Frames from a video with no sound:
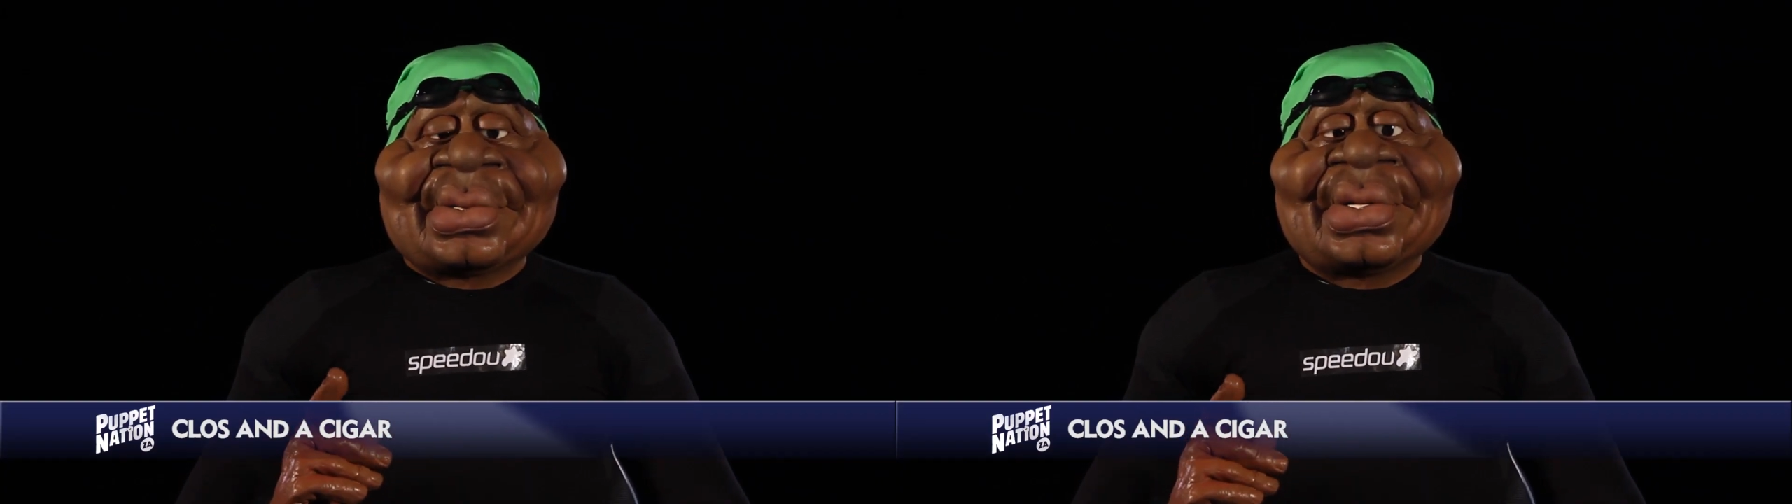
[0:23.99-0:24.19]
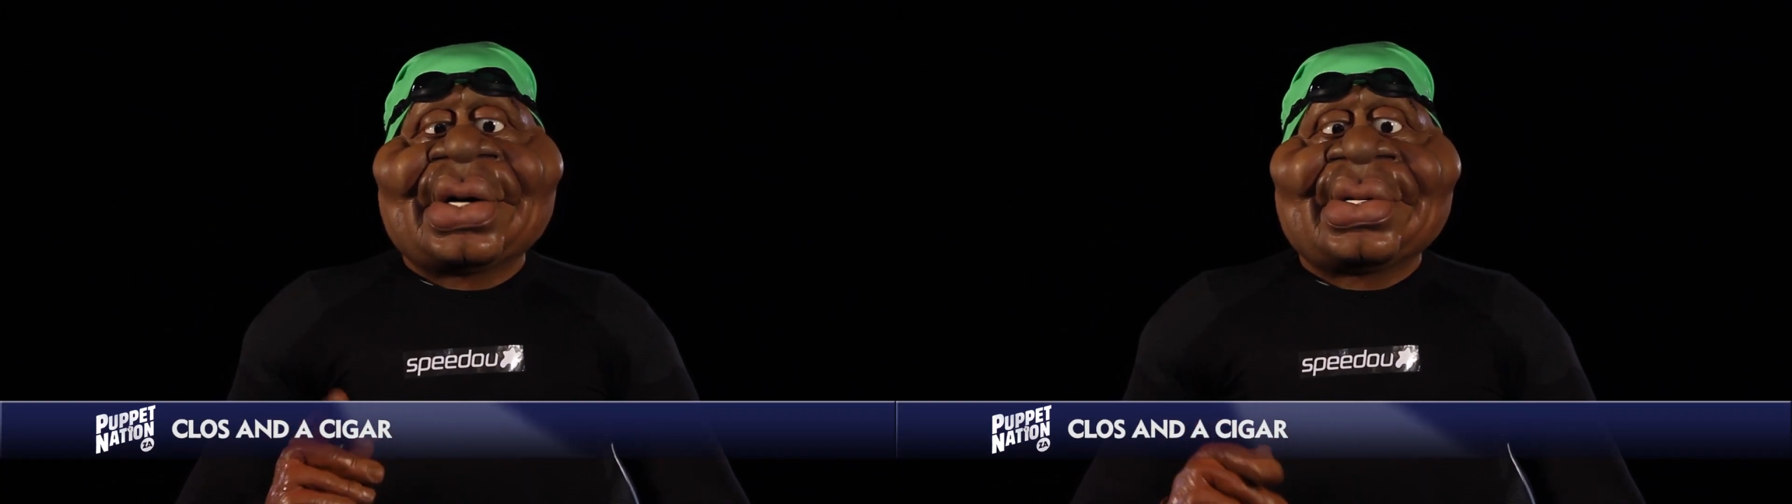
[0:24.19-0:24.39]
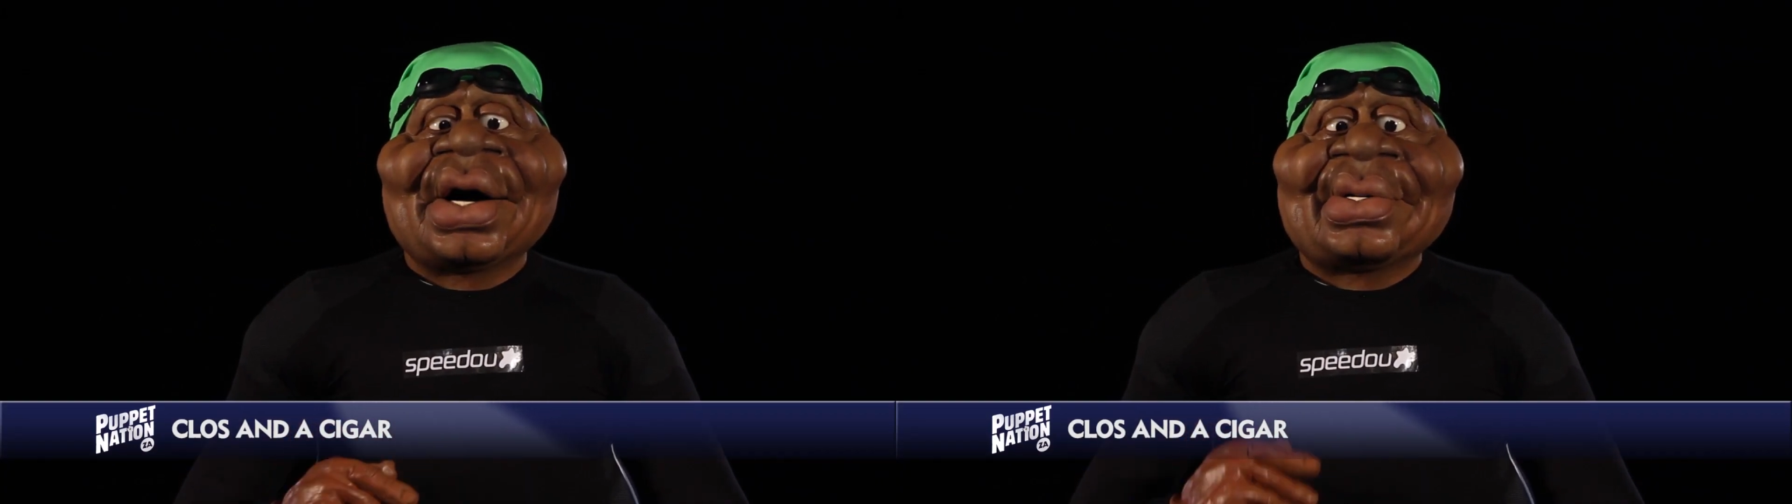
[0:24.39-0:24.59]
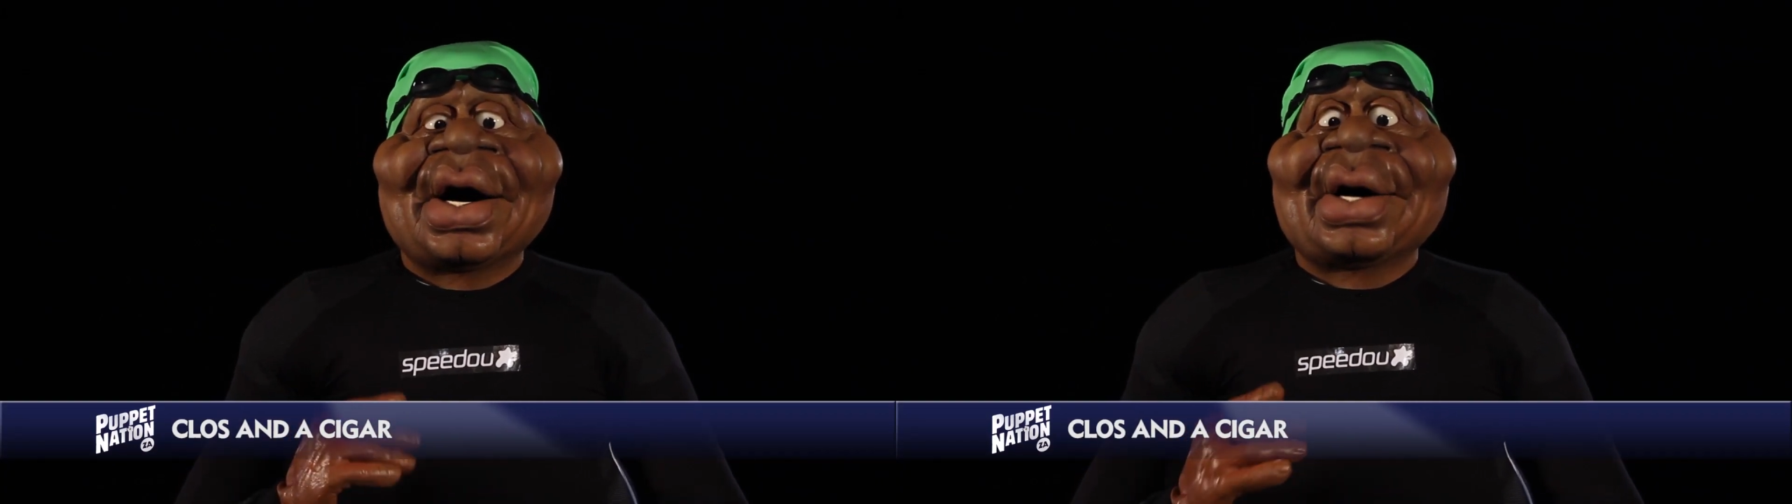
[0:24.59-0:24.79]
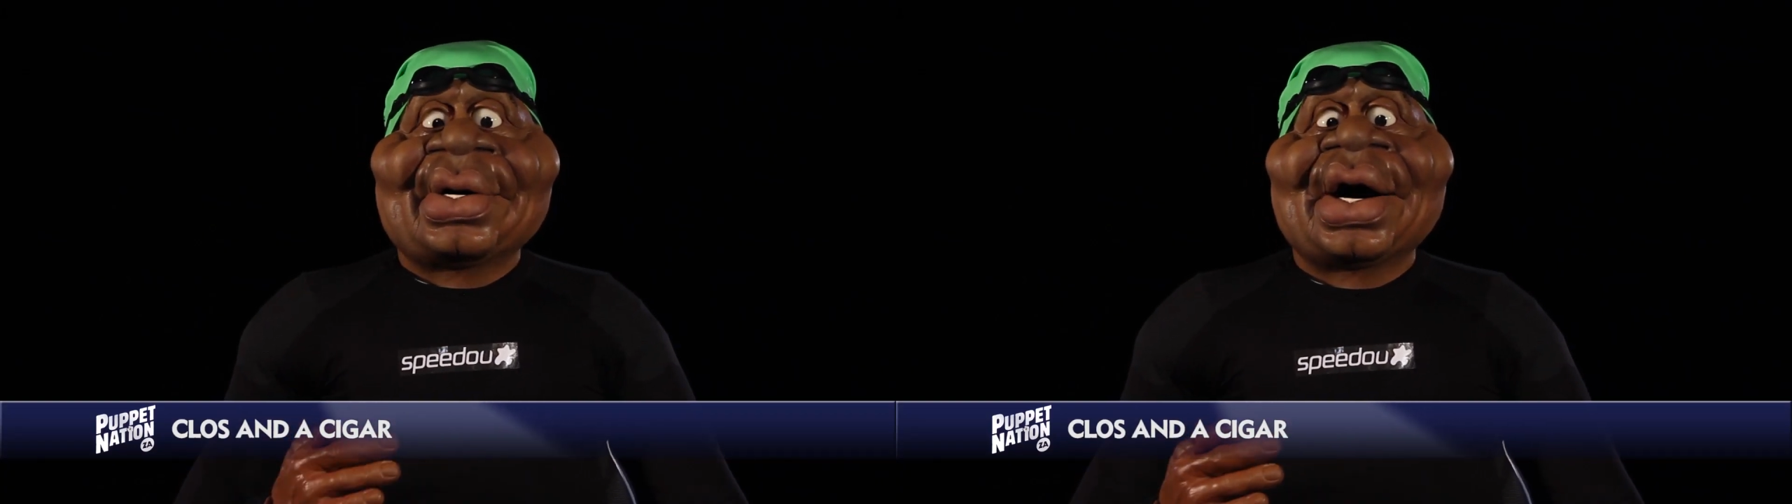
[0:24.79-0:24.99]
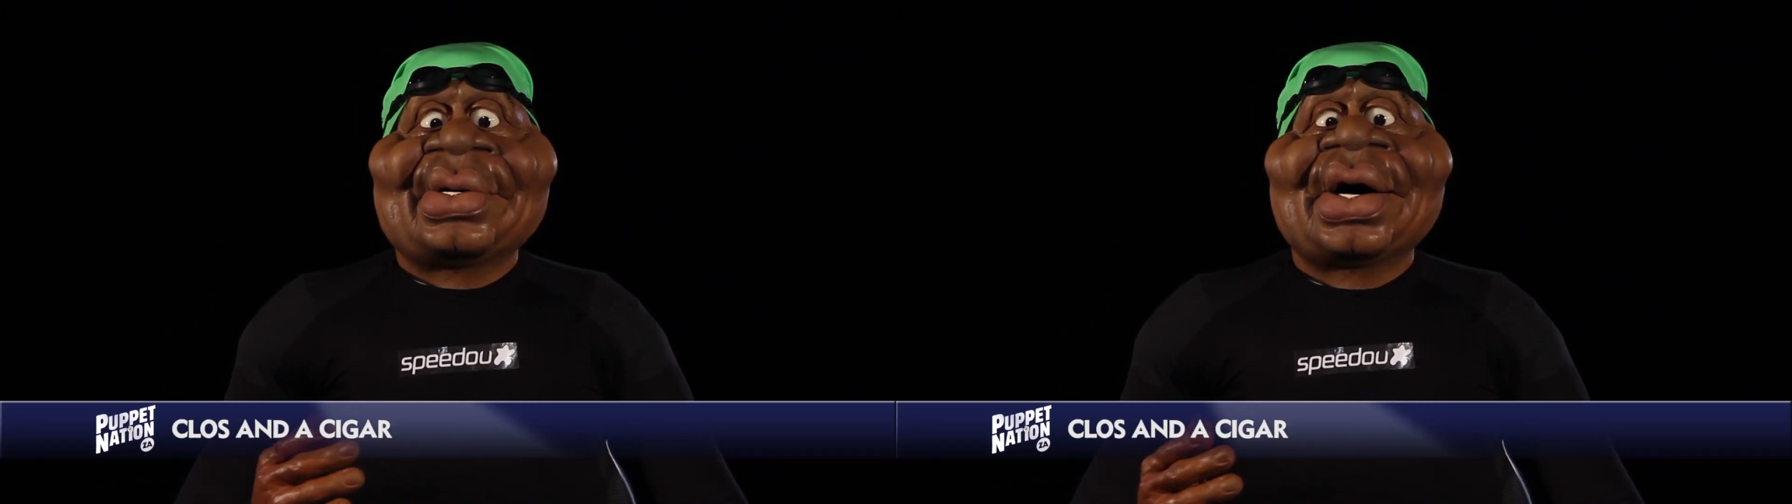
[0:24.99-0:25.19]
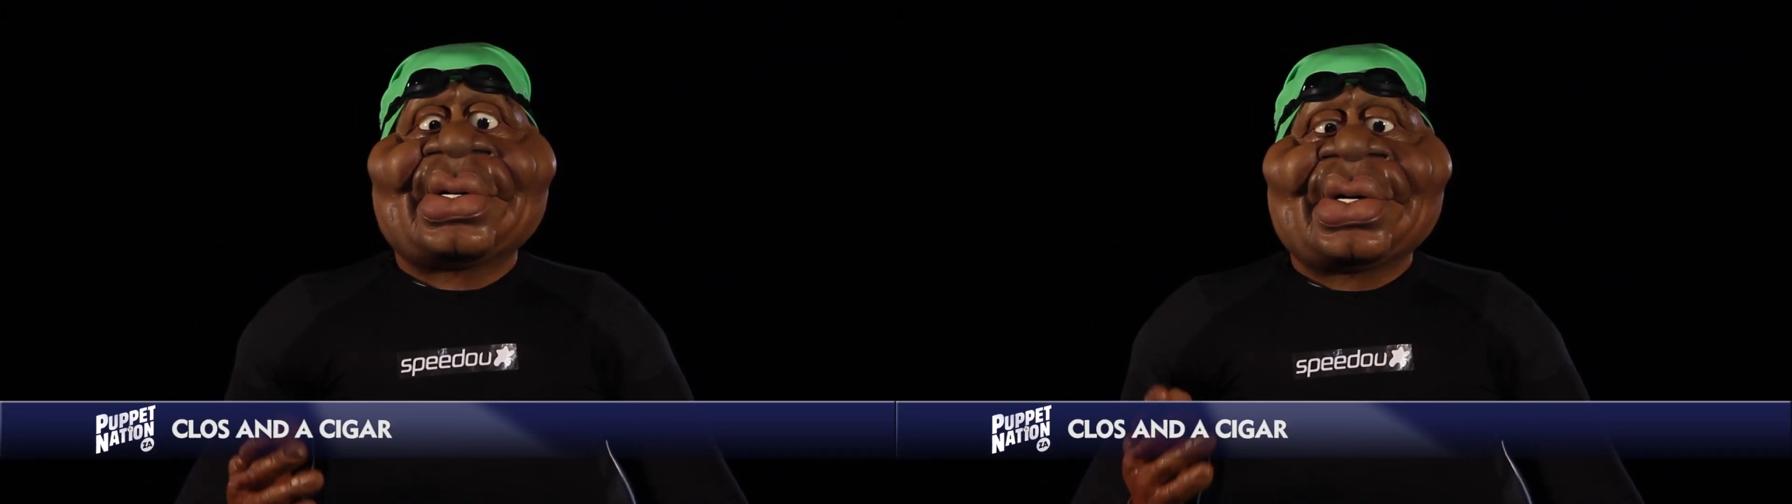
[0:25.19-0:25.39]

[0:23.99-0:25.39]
is a mellifluous